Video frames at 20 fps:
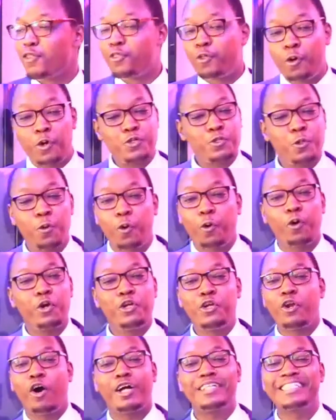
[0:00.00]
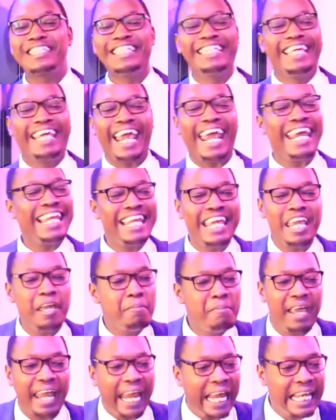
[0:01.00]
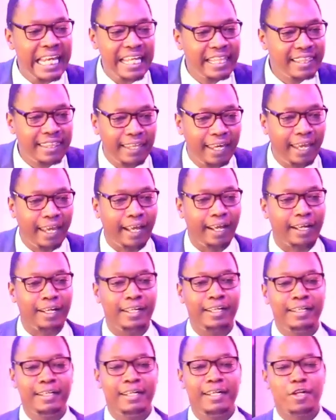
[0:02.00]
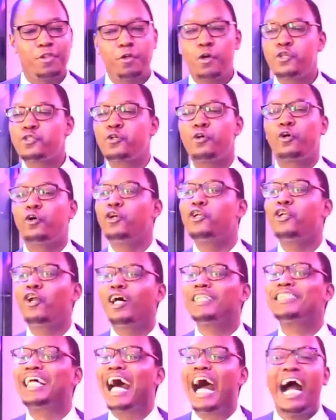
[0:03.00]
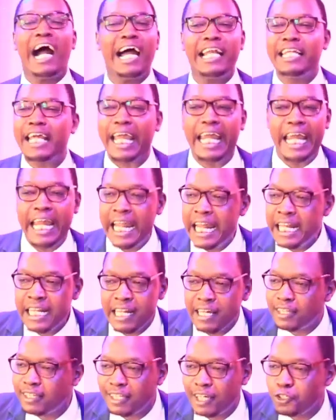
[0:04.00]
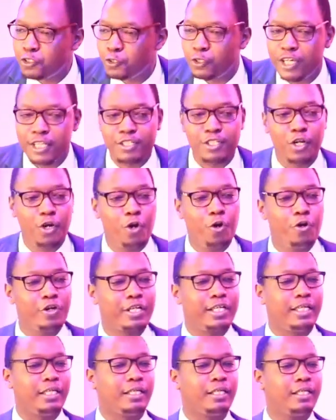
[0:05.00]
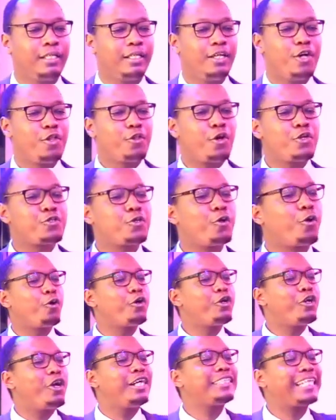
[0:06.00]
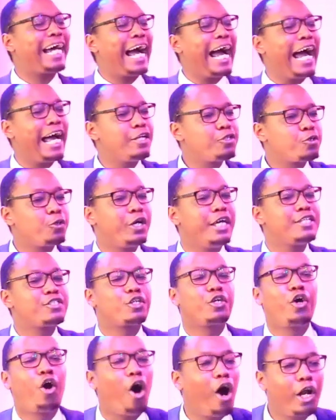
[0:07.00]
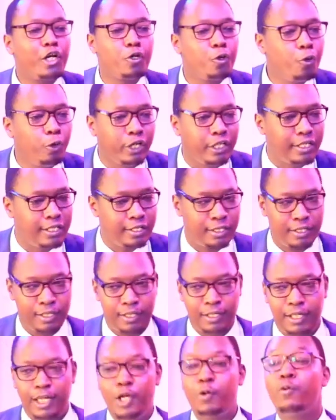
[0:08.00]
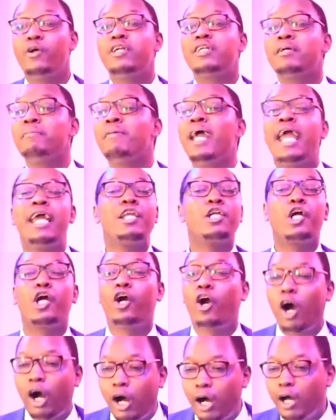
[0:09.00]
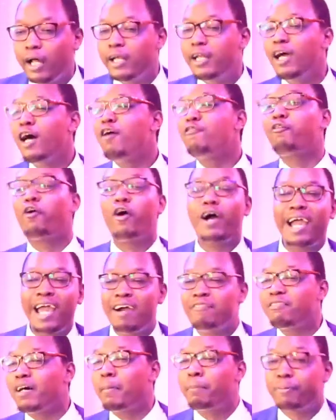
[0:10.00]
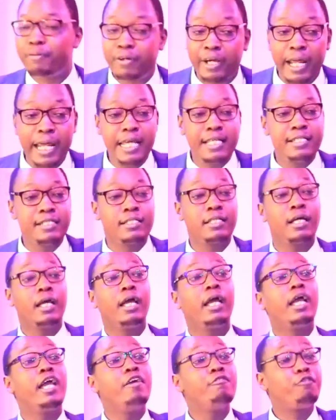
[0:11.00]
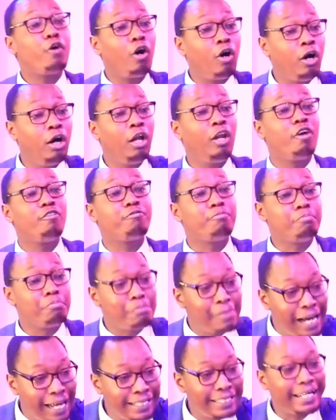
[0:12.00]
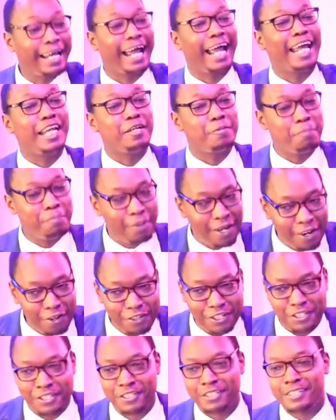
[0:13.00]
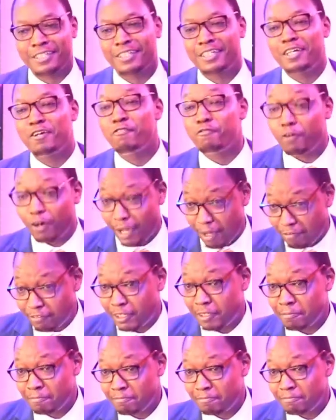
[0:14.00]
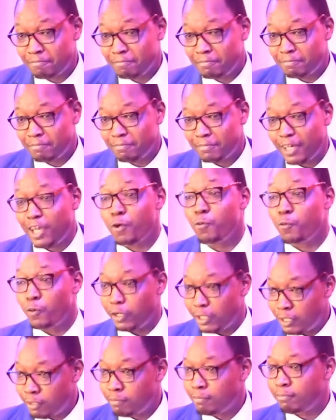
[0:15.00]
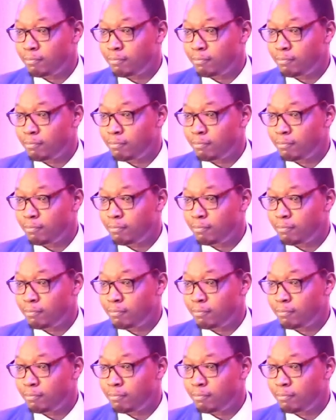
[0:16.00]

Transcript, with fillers: Those who could not gain him anything. Those who could not add anything to his glory. Those could not add to his godhood. He would remain God forever Praise, if all of mankind perished forever. He would.